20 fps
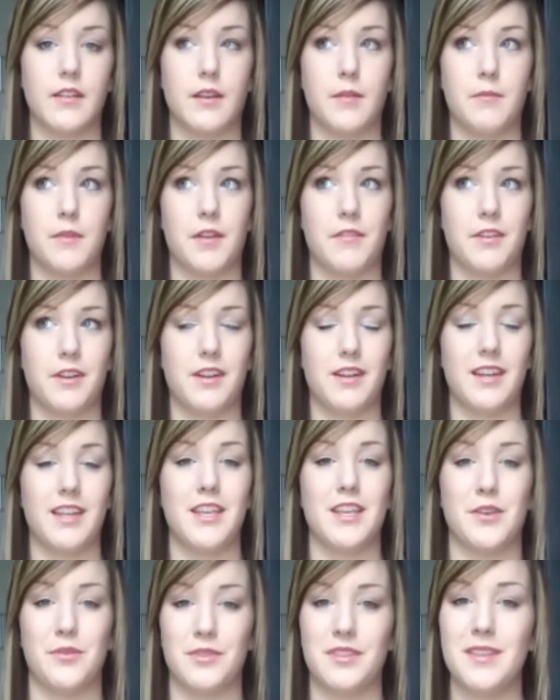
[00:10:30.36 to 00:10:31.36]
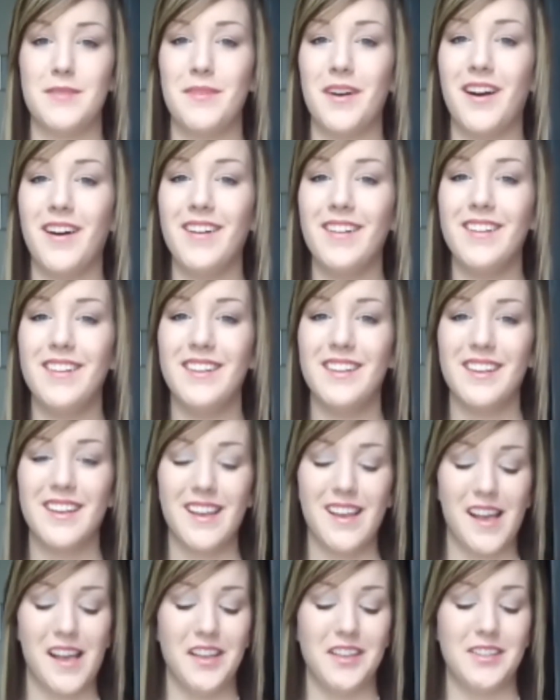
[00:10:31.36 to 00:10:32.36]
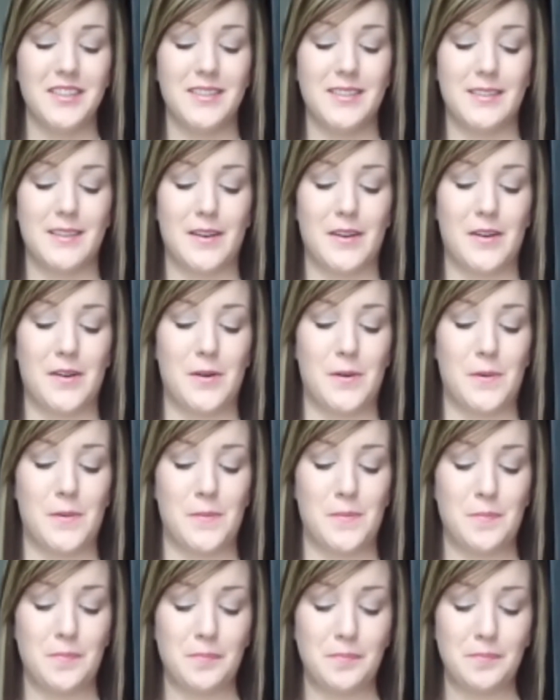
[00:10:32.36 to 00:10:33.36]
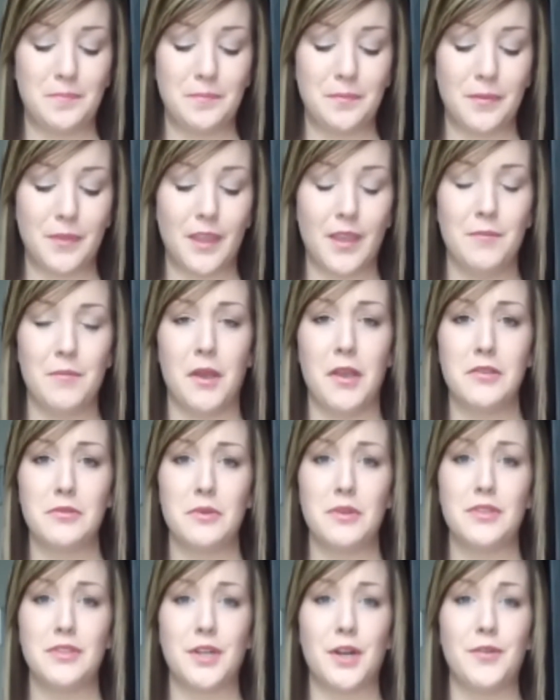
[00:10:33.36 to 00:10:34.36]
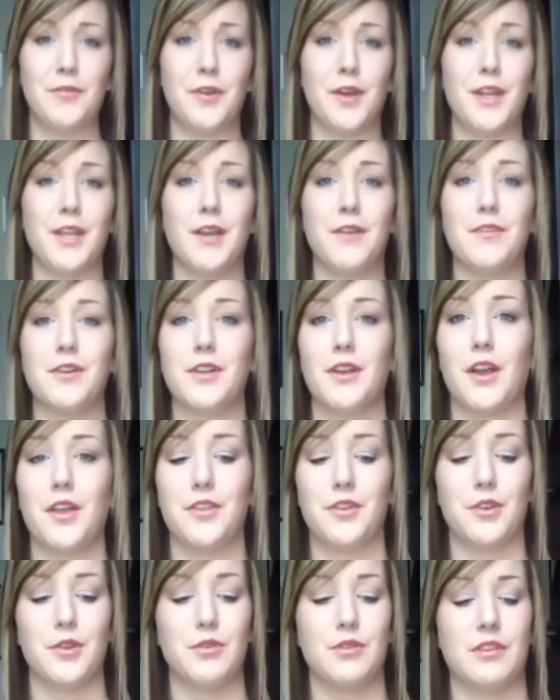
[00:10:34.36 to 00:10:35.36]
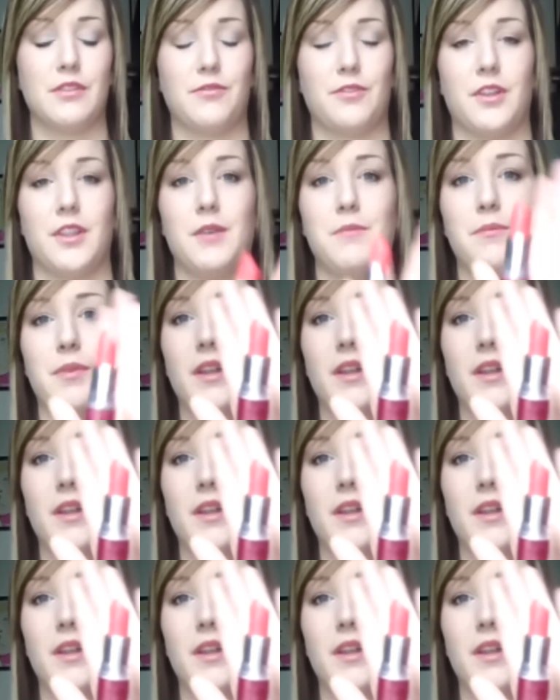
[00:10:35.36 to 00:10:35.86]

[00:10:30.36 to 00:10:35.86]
I'm never going to use them all. So, might as well start finding other uses for them.